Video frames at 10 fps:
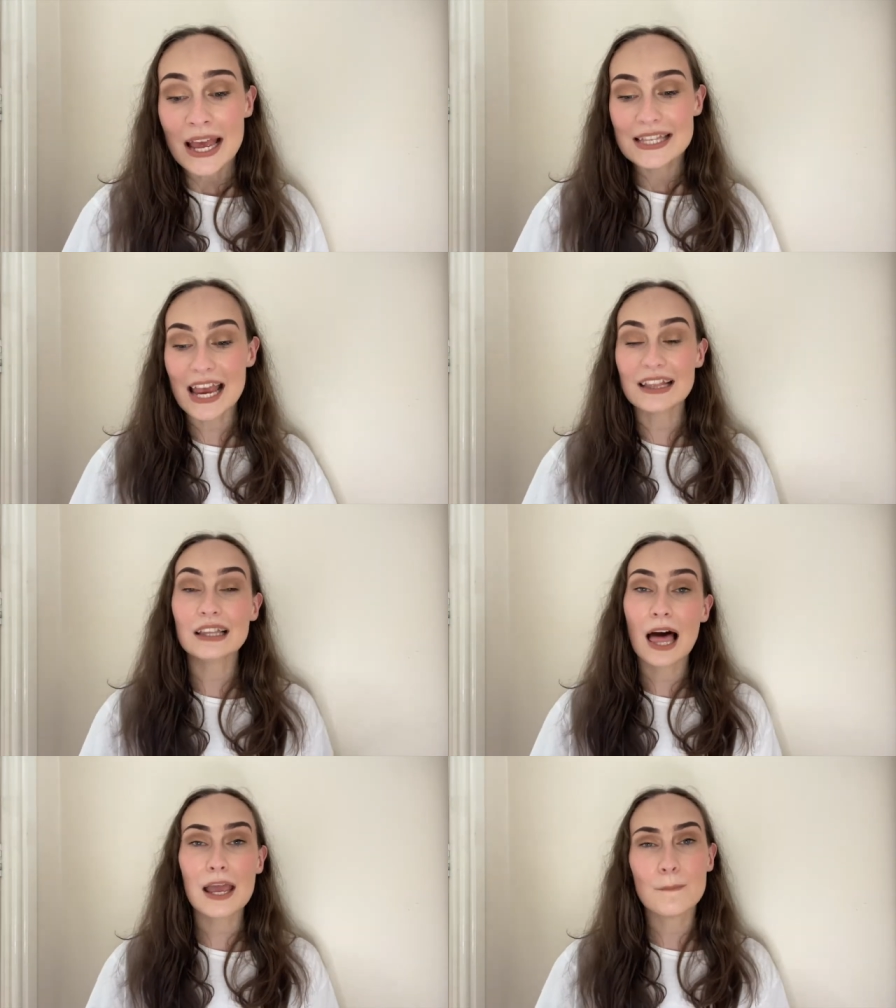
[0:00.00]
Take the
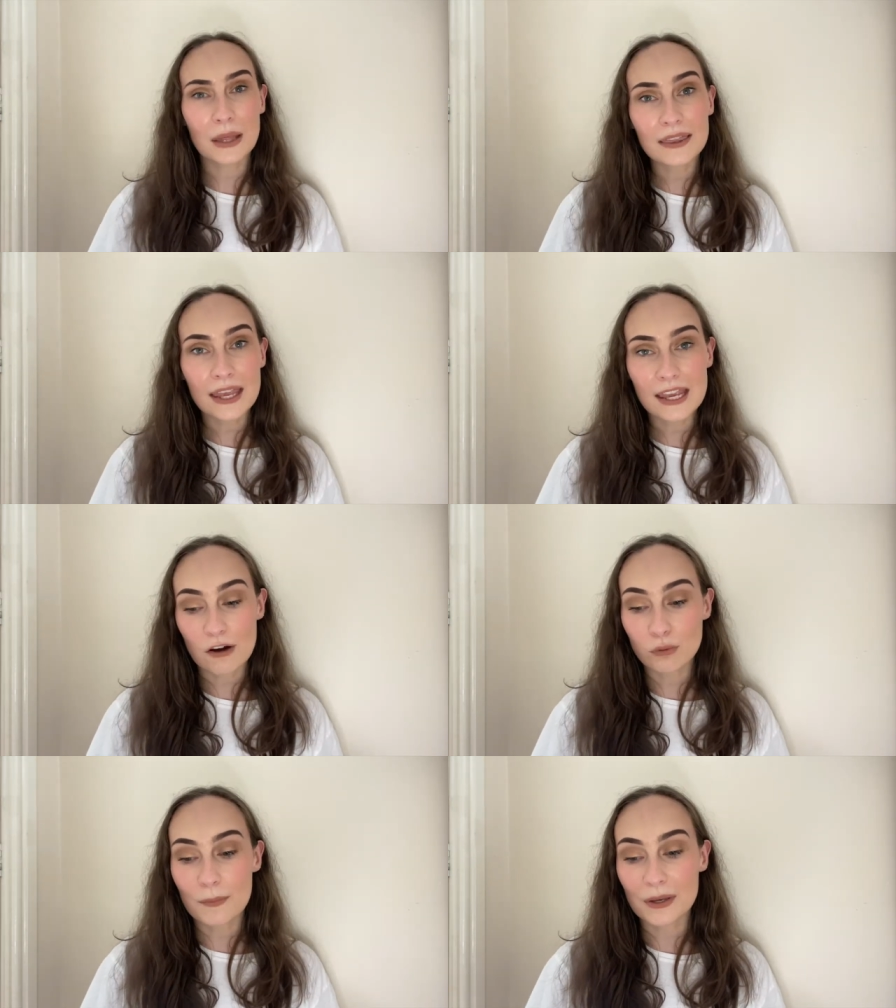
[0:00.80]
liability
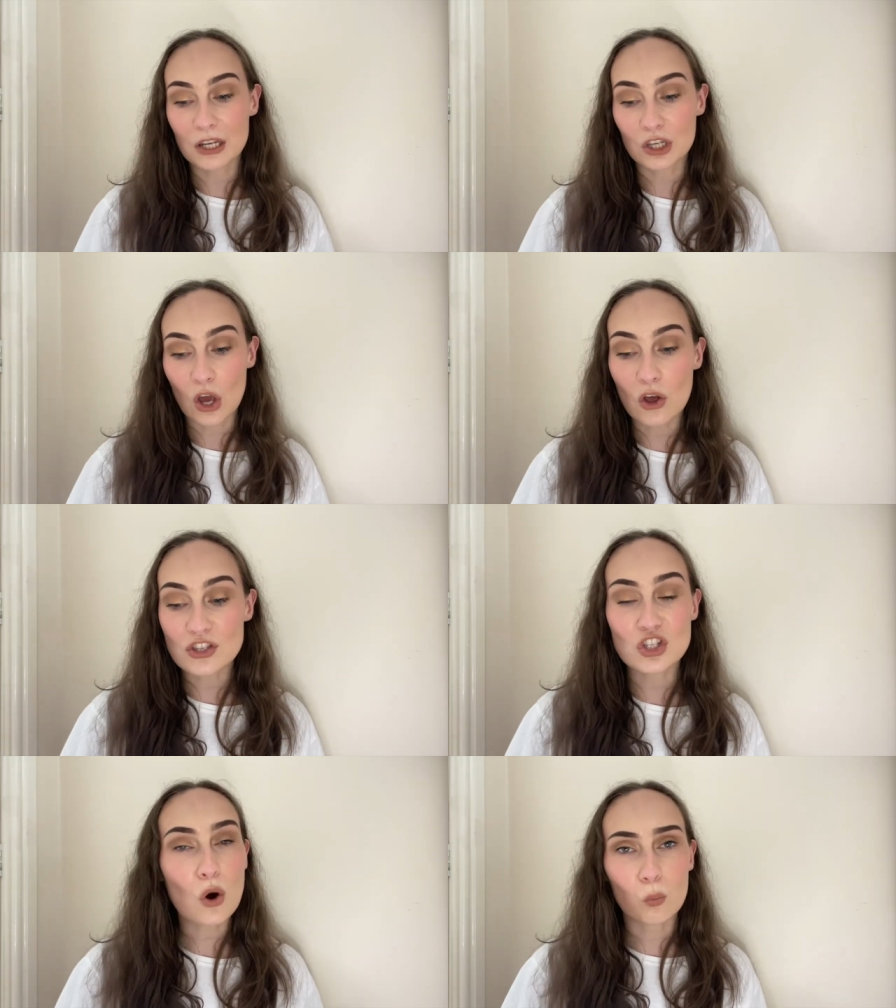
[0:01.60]
off women and girls.
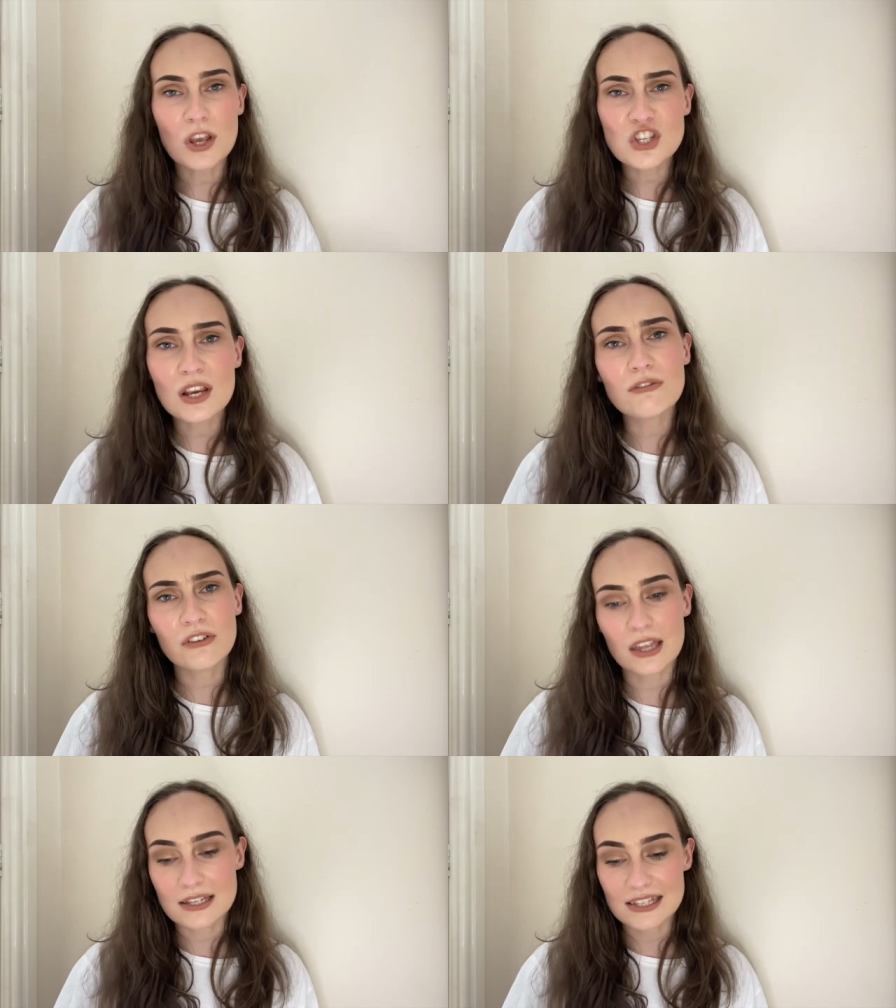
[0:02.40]
Stop wishing for
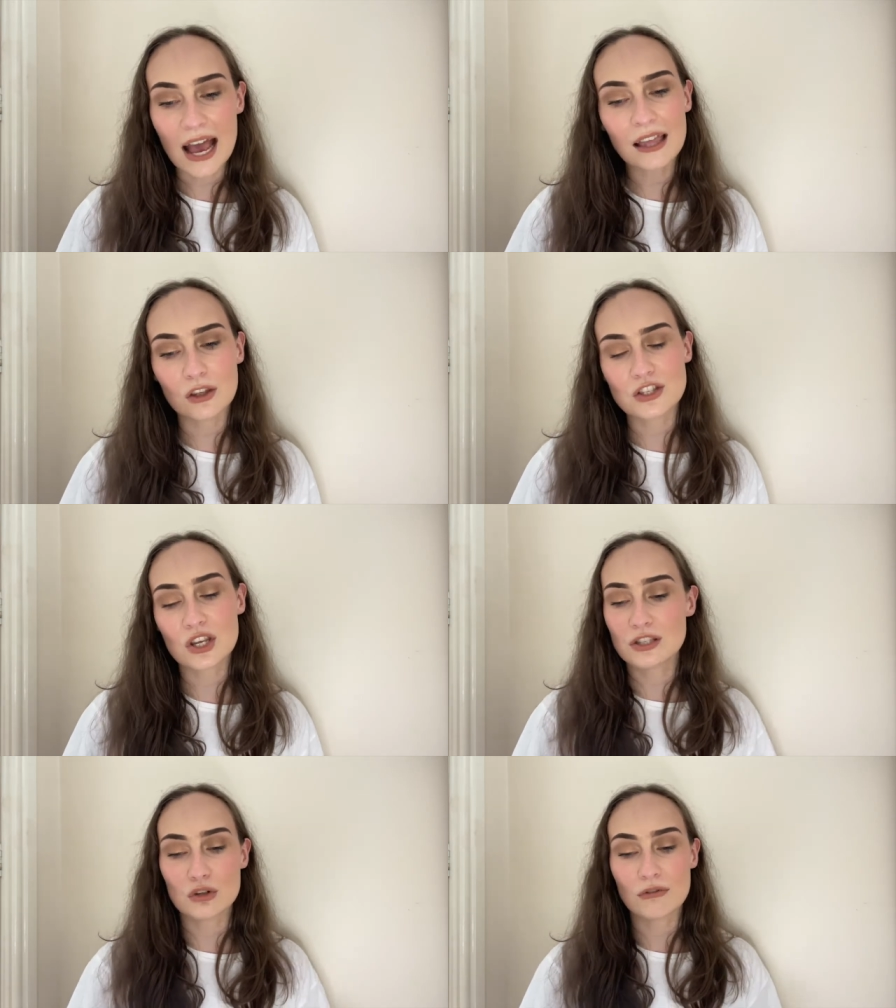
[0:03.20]
their silence,
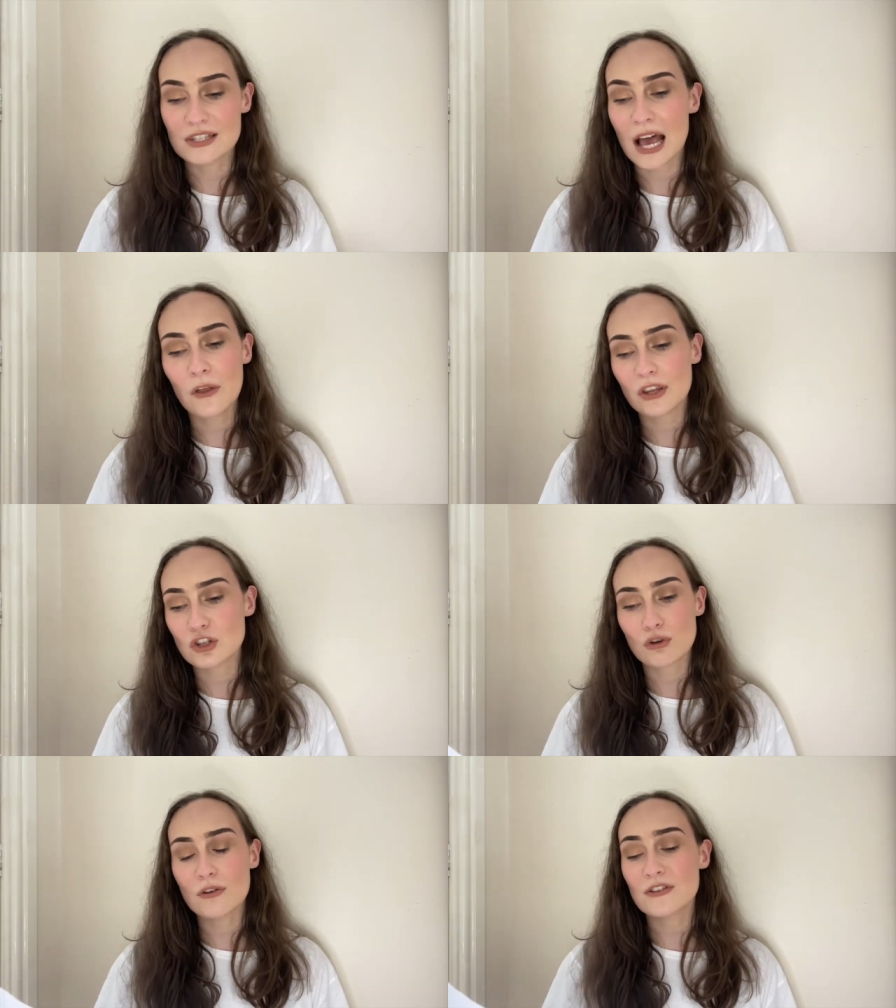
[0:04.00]
because the resounding
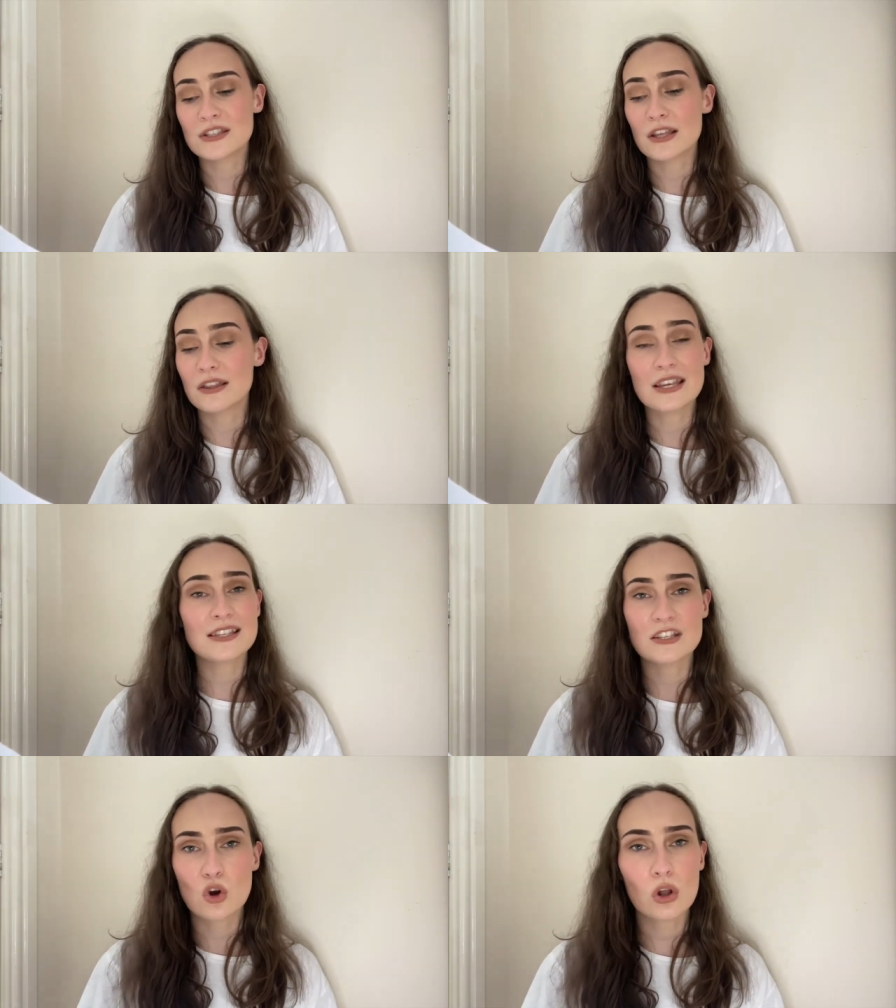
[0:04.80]
truth is that this
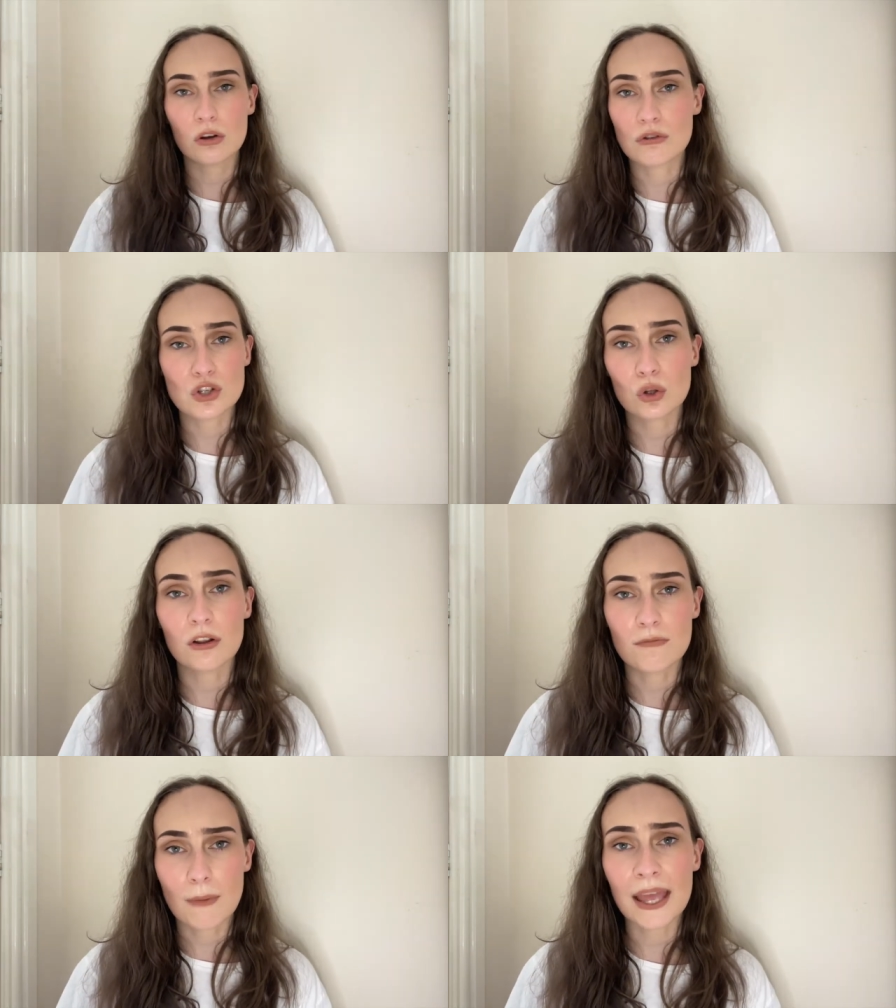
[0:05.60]
is all a result
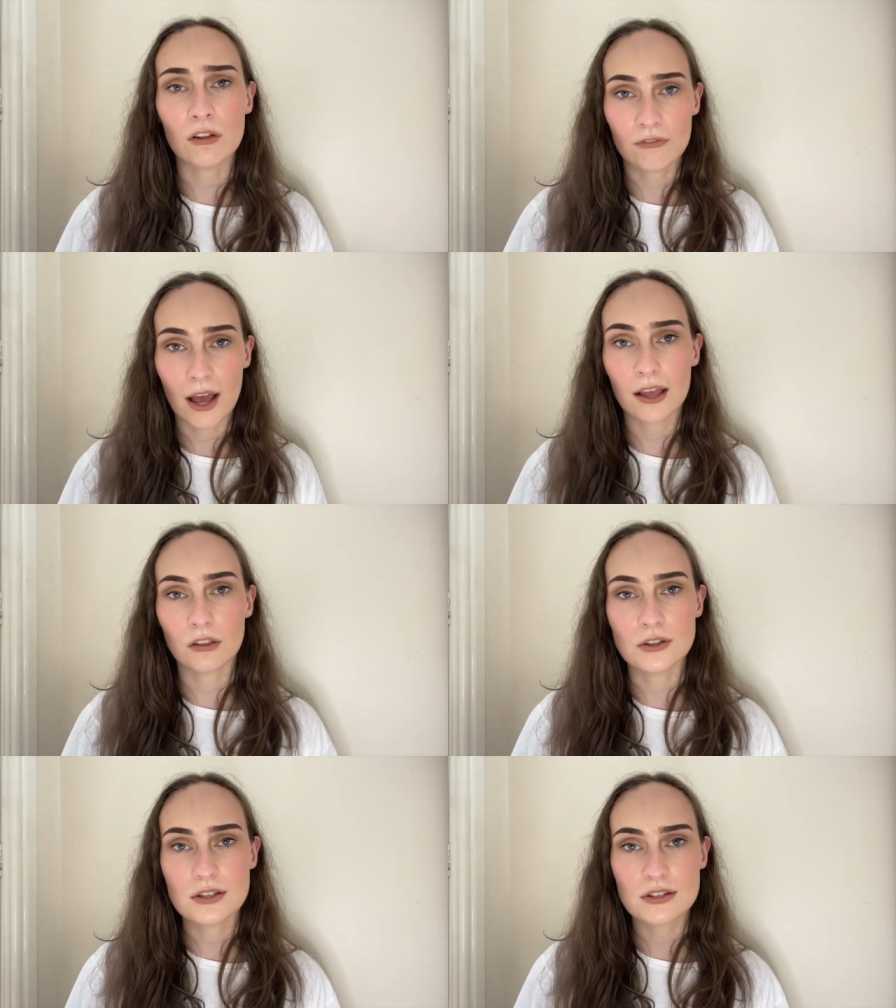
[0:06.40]
of male
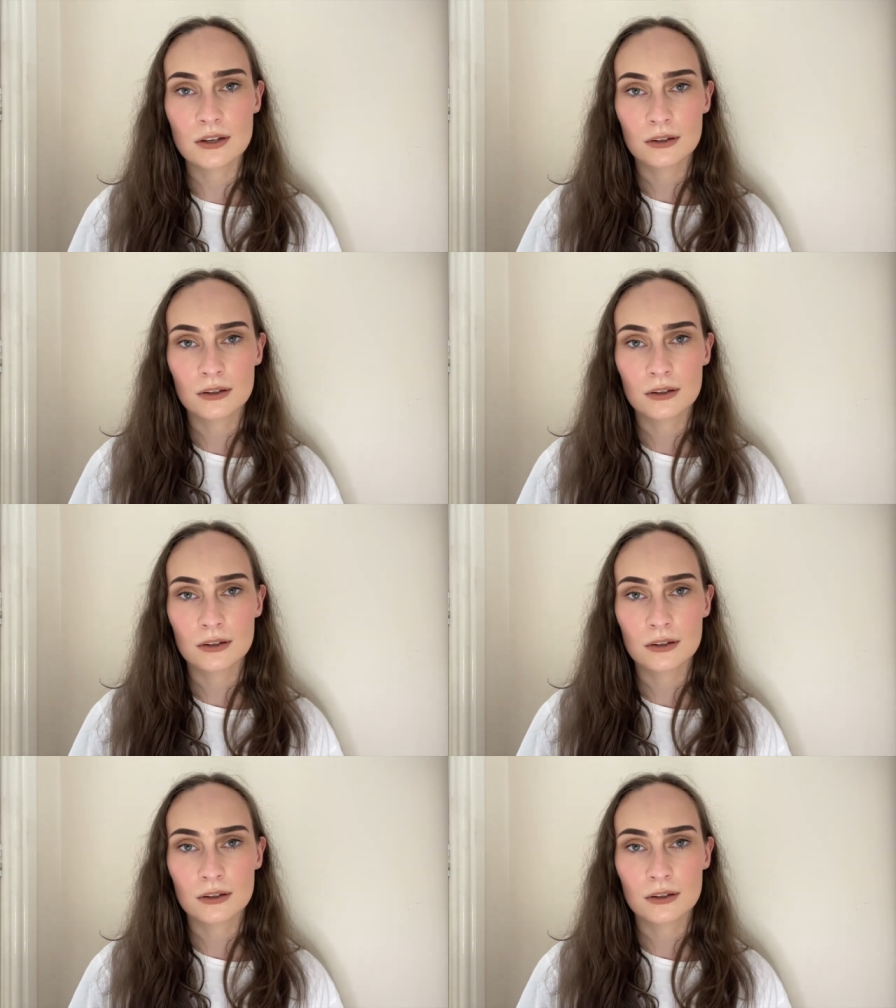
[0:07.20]
violence.